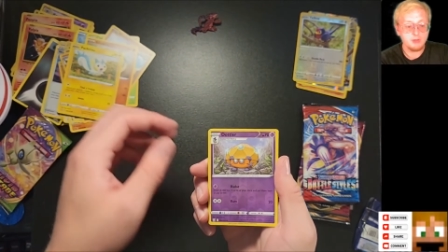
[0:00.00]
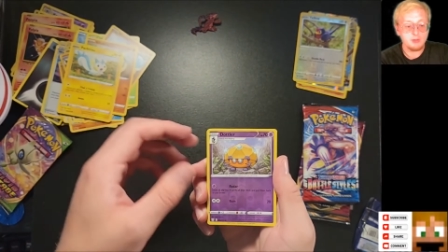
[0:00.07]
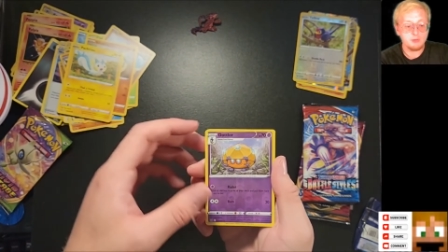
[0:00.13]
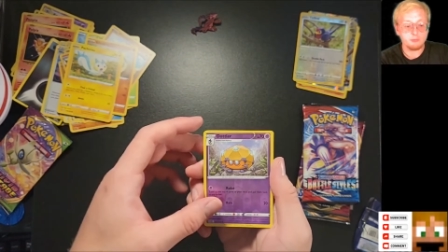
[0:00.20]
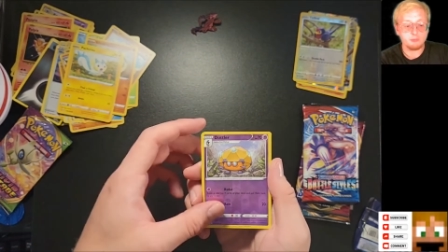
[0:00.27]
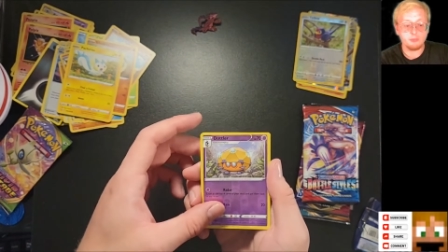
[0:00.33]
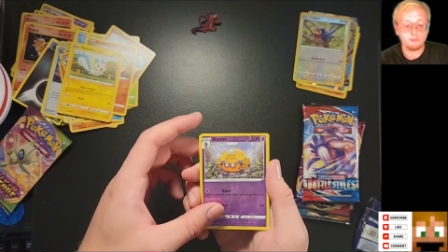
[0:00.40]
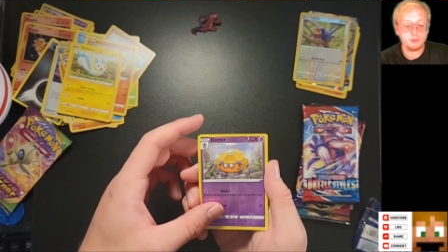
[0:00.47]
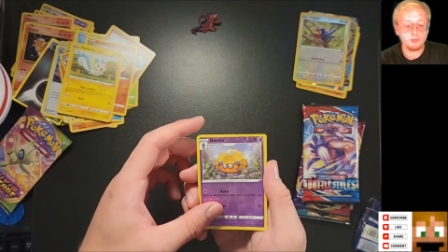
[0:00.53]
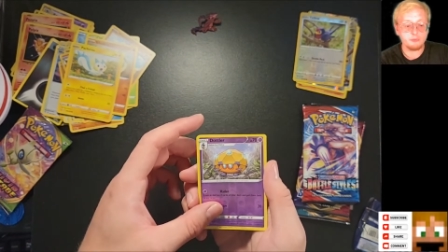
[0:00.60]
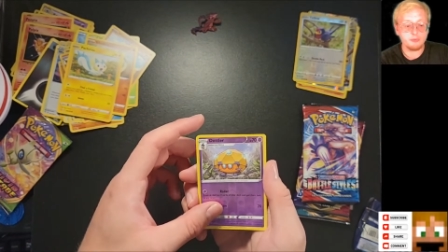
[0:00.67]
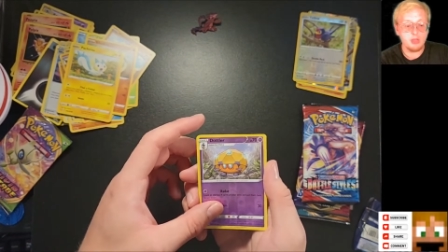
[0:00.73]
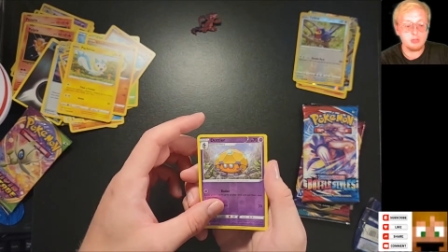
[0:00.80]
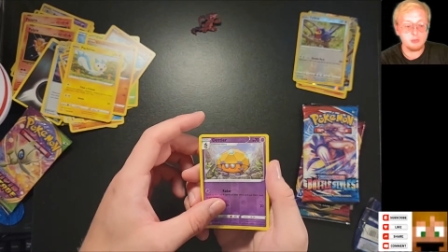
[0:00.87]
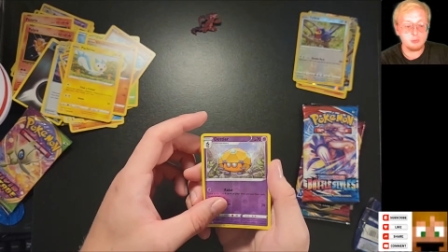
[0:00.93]

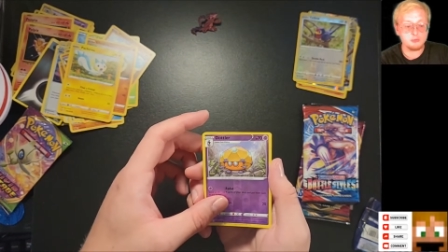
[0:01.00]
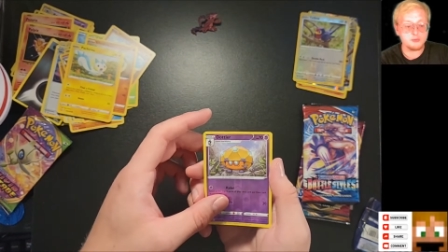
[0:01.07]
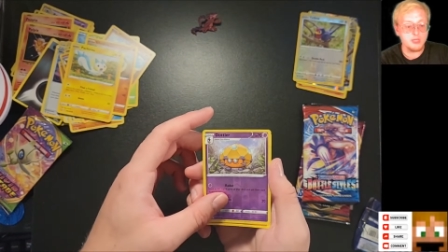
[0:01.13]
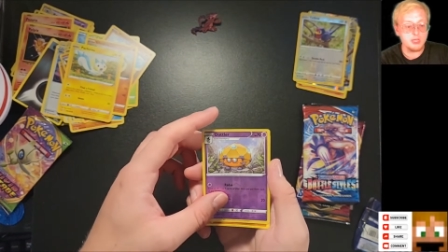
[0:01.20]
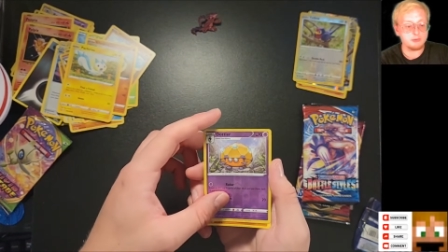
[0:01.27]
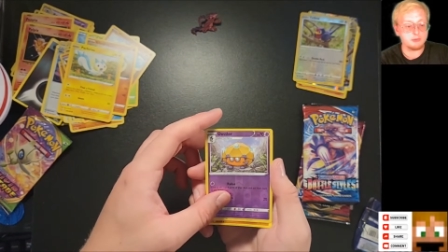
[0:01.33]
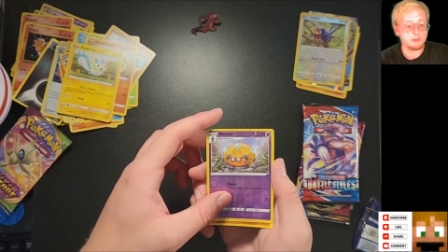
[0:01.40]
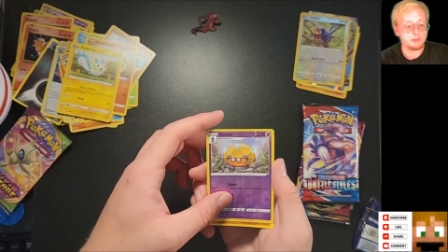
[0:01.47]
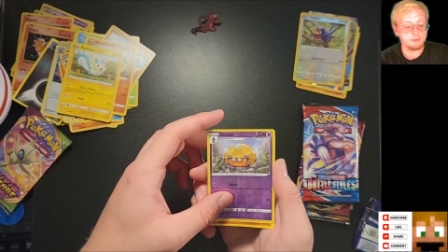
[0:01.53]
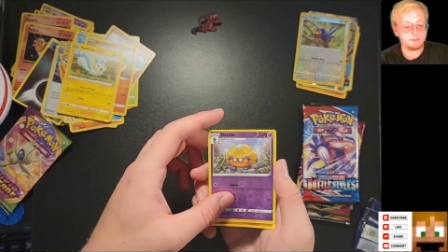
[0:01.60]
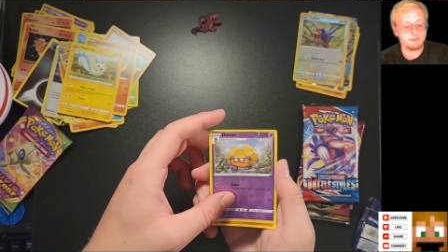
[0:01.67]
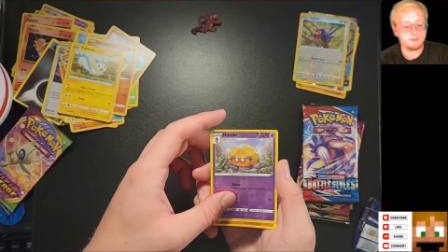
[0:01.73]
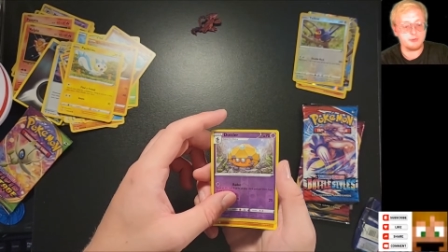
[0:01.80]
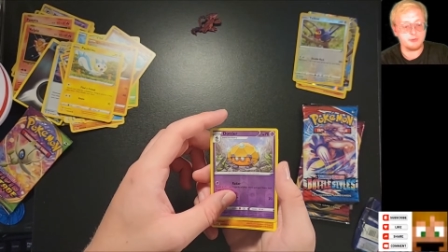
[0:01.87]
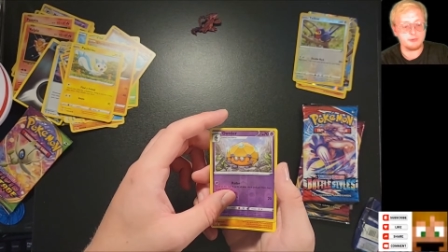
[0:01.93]
Reverse Hollow Dottler,
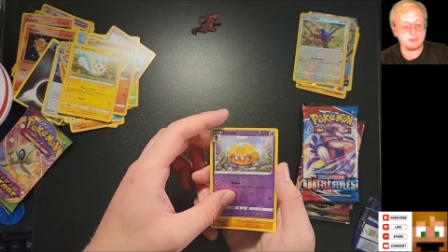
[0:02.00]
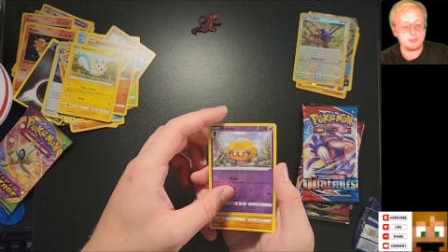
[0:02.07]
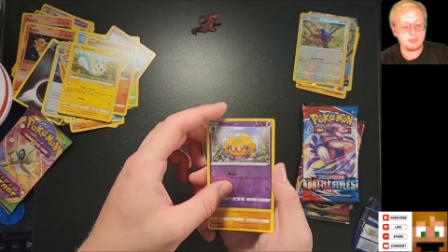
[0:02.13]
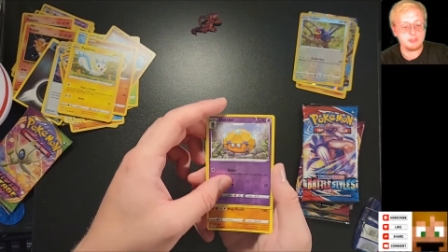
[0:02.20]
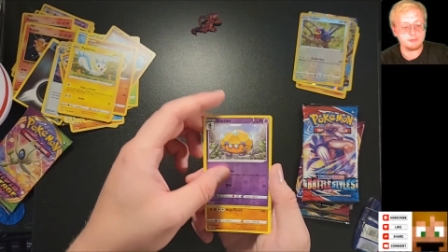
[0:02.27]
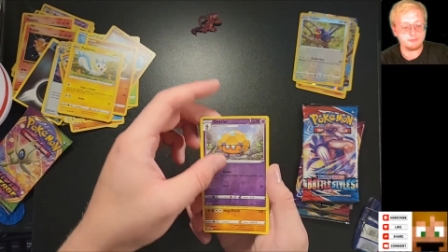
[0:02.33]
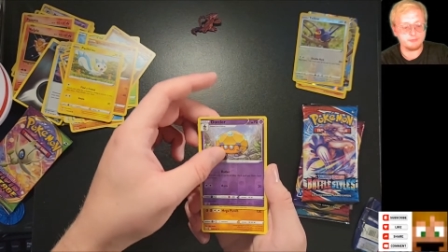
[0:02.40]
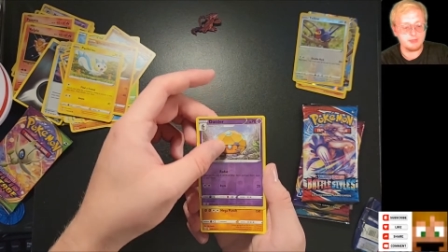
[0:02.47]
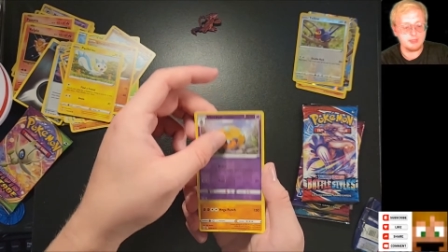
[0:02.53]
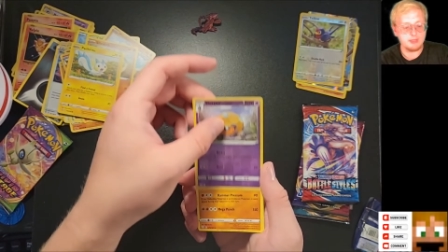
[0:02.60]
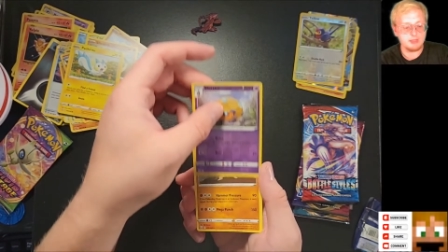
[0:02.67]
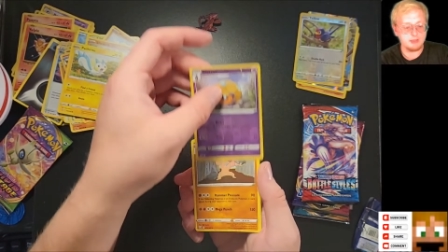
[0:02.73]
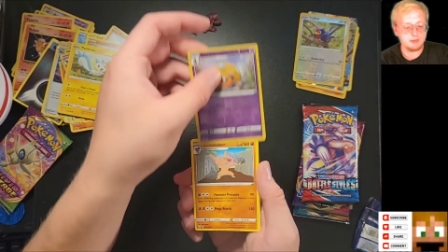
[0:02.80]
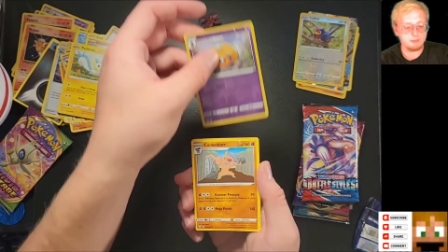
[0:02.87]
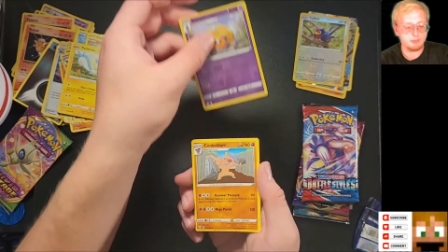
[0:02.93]
Very nice.
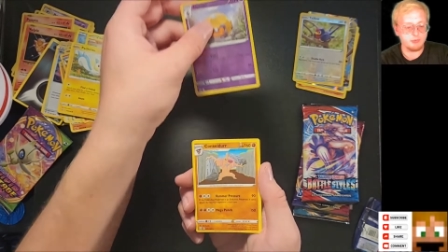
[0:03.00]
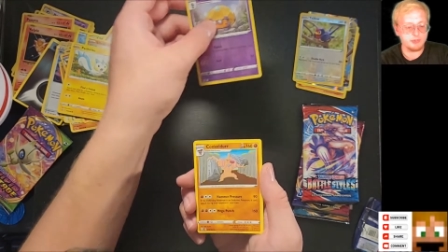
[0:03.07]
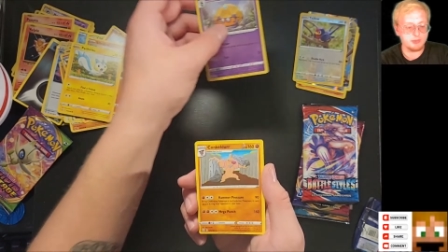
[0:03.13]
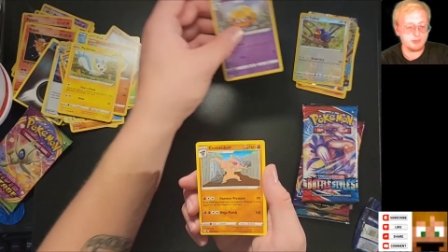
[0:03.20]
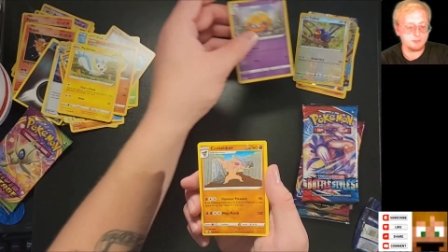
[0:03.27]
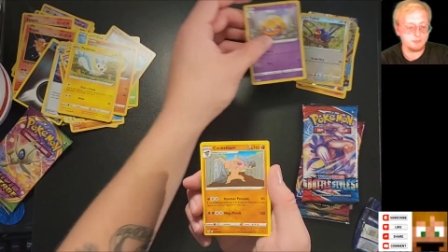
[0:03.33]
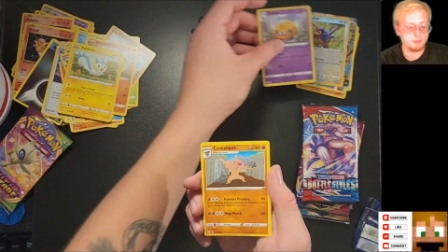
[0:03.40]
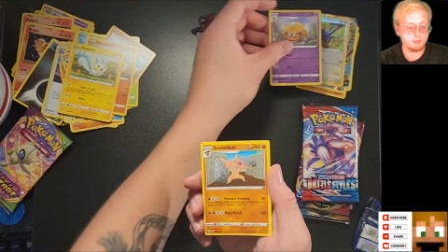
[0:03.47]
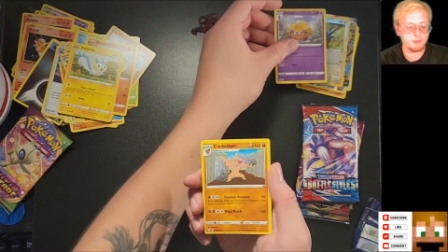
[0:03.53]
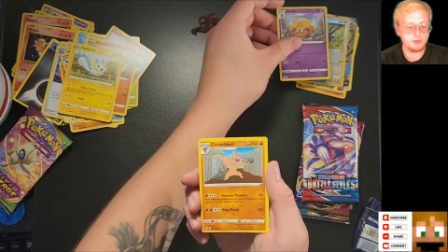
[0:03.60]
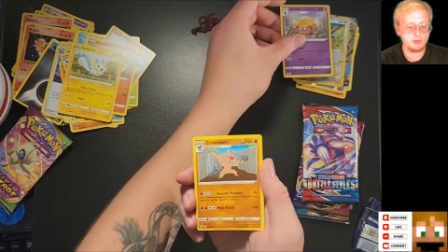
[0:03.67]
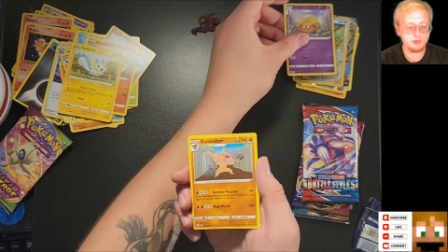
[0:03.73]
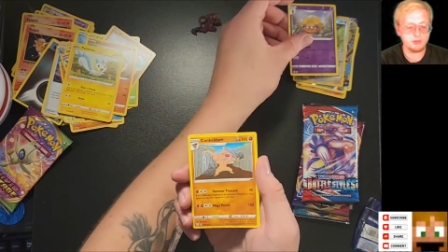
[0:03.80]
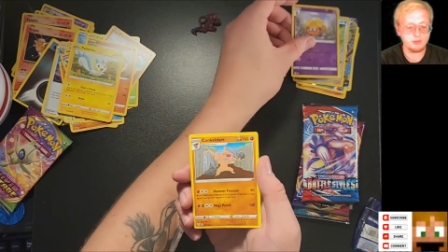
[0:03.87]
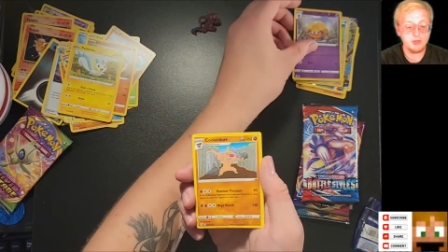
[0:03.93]
And bringing up the
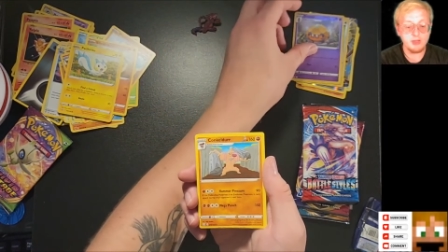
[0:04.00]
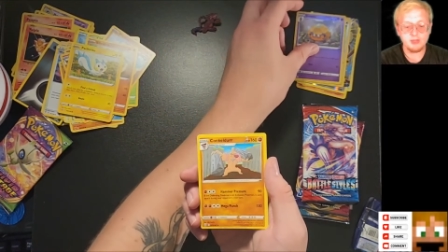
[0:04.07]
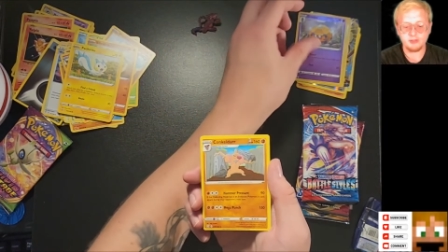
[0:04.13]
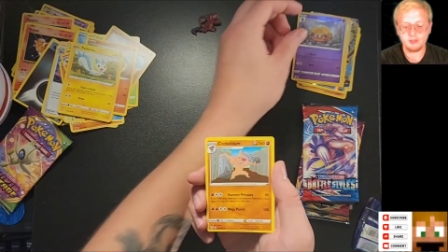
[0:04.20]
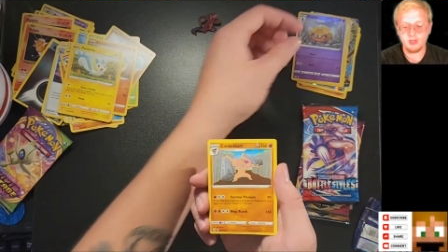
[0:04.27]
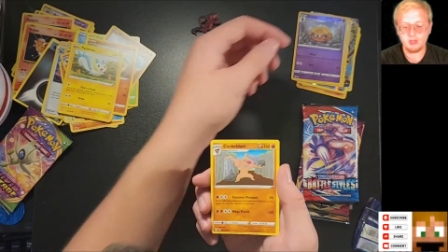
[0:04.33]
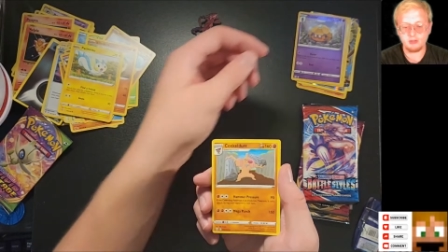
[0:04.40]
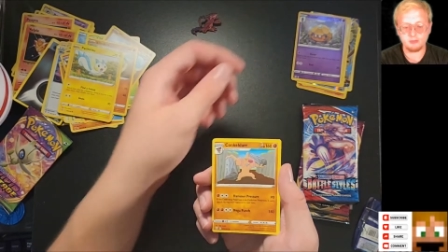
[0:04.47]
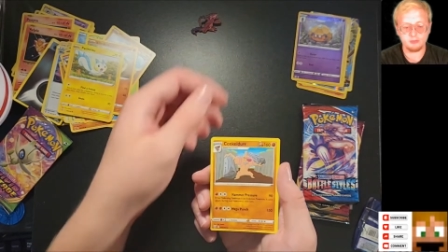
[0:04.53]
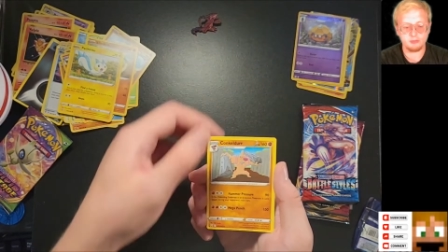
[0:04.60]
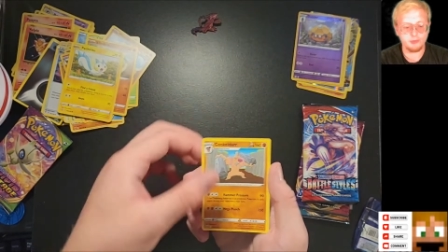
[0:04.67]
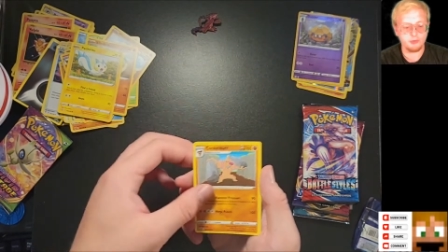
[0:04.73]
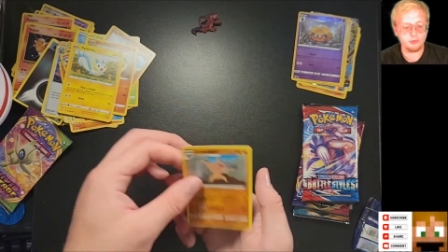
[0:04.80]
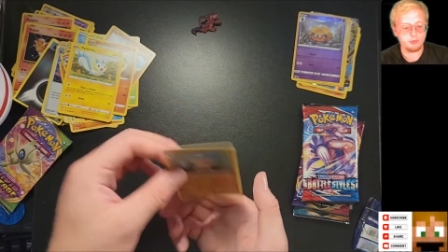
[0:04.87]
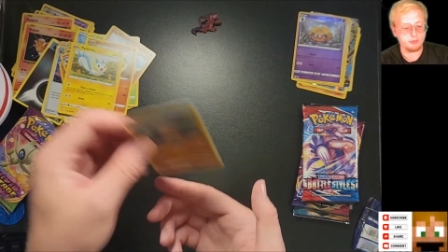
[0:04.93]
rear,
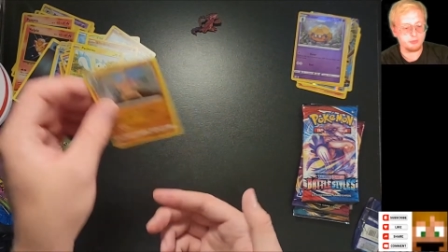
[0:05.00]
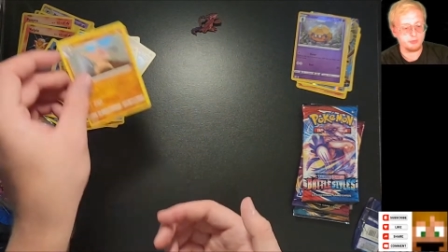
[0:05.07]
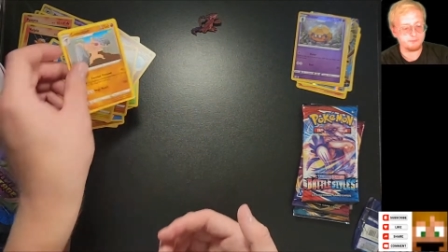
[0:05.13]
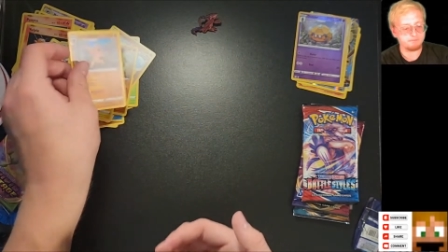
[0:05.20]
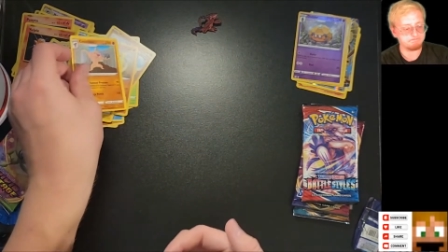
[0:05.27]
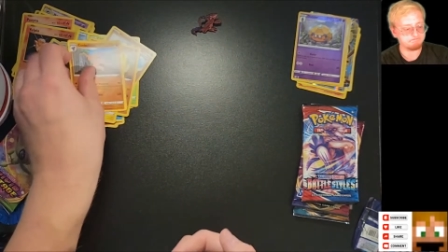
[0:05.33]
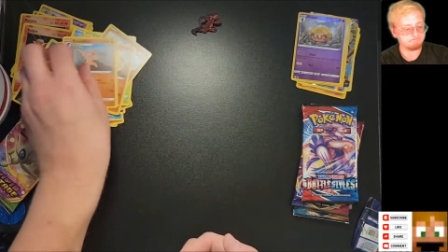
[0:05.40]
Conkeldurr.